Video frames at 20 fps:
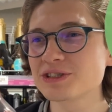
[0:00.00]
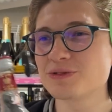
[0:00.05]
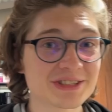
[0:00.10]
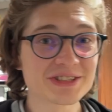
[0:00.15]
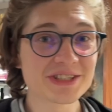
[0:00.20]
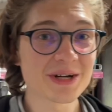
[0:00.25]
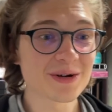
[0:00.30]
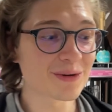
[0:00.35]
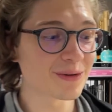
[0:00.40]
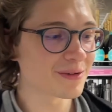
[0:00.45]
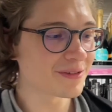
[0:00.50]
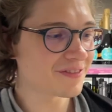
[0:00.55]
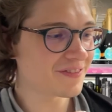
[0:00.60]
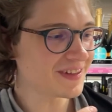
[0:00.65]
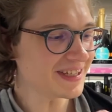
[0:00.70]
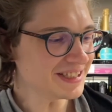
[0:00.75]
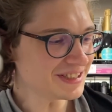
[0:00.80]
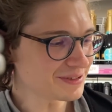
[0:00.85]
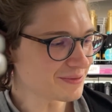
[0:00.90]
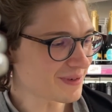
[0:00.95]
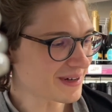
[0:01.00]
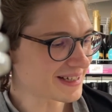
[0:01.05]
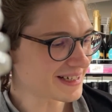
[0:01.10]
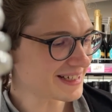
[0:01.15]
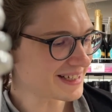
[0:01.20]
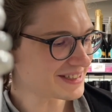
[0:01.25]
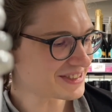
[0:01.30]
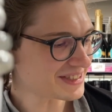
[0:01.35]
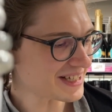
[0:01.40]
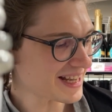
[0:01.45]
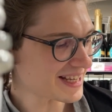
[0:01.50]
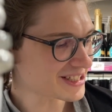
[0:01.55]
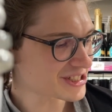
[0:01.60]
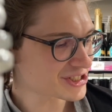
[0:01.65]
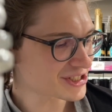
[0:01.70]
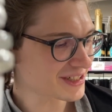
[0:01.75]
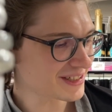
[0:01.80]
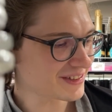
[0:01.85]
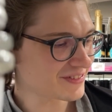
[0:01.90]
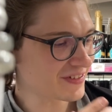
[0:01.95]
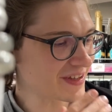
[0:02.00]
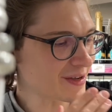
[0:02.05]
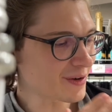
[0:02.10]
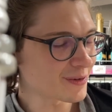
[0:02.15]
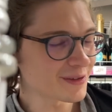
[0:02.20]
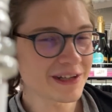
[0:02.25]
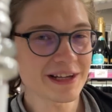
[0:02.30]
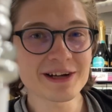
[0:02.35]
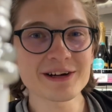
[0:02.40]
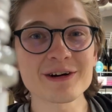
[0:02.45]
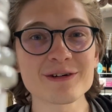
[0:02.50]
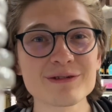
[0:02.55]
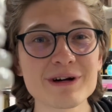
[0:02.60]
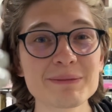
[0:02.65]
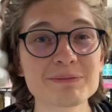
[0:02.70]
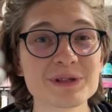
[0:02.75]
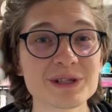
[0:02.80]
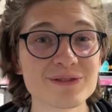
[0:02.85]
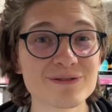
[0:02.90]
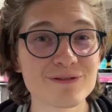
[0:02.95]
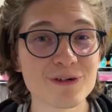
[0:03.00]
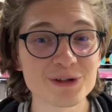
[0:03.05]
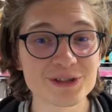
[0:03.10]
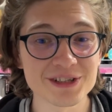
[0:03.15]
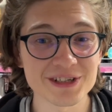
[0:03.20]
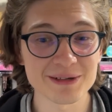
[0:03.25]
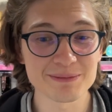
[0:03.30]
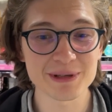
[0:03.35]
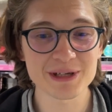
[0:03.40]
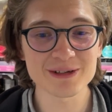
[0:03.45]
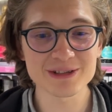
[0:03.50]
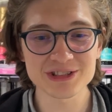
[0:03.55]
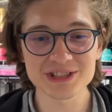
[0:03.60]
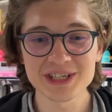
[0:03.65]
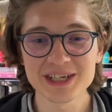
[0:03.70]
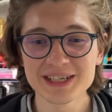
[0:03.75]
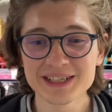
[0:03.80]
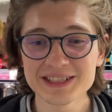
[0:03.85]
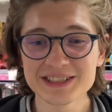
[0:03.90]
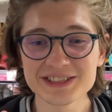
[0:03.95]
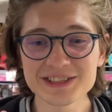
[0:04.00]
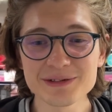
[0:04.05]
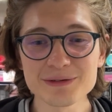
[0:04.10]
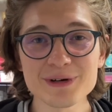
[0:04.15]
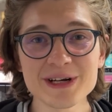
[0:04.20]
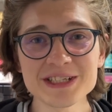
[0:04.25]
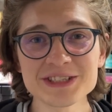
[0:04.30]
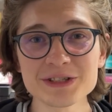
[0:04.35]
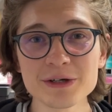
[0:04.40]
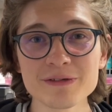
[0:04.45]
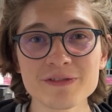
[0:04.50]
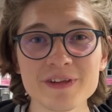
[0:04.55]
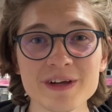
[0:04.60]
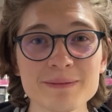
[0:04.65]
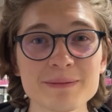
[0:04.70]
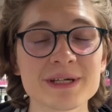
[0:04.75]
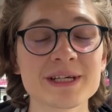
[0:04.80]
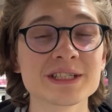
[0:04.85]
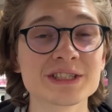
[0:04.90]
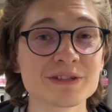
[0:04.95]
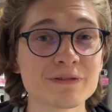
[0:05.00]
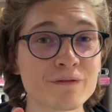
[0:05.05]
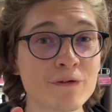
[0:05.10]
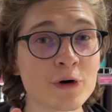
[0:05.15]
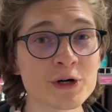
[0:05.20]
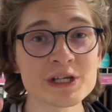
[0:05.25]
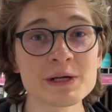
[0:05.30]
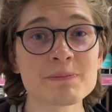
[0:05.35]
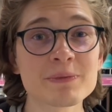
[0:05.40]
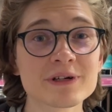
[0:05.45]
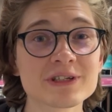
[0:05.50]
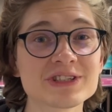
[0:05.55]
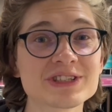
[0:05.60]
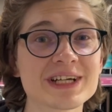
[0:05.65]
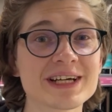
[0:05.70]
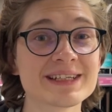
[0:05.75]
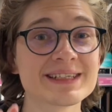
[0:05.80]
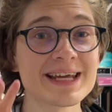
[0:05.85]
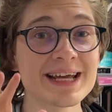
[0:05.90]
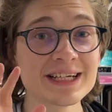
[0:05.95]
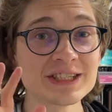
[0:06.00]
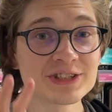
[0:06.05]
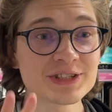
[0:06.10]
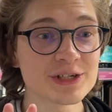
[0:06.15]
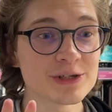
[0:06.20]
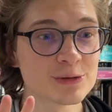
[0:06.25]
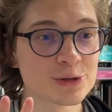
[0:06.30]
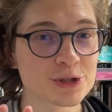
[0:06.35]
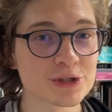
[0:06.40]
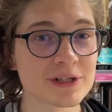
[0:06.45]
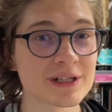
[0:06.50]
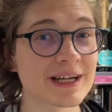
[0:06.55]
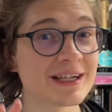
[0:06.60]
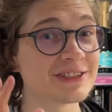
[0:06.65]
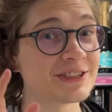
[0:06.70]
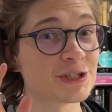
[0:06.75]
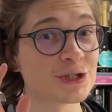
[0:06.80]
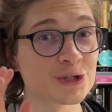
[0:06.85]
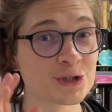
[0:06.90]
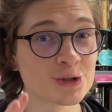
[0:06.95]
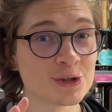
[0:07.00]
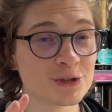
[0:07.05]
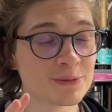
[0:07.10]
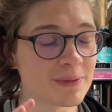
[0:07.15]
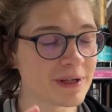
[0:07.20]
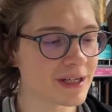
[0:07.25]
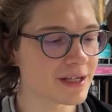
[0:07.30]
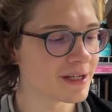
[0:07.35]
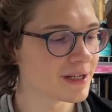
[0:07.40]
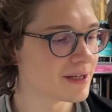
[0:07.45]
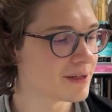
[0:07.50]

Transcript: So this one is actually the only corrupted vodka because the rest of them is 40% as usual as it should be,